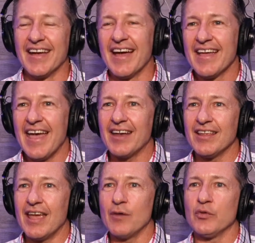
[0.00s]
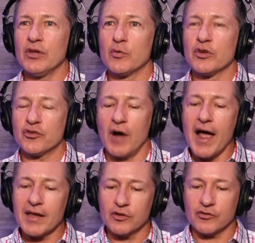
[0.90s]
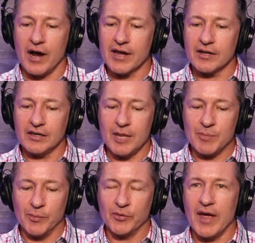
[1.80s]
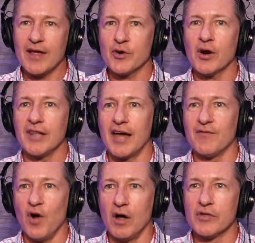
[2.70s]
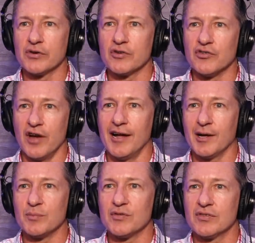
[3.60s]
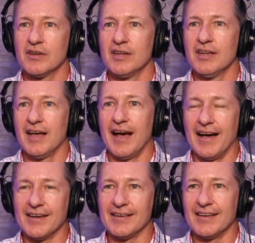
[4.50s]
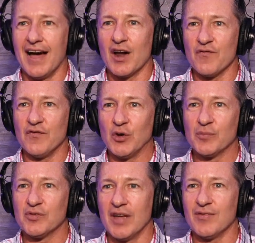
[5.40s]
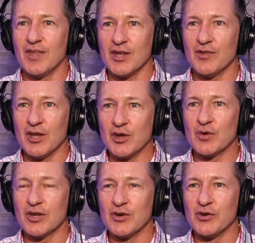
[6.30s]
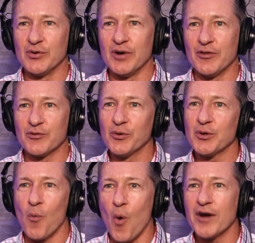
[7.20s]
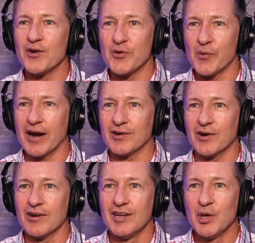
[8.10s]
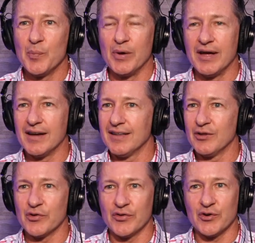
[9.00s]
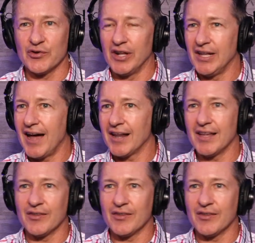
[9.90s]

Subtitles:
Yeah. And you try and let people know, hey, there are a lot of other jobs on a film set that you can do, and there's only one director. But there's a lot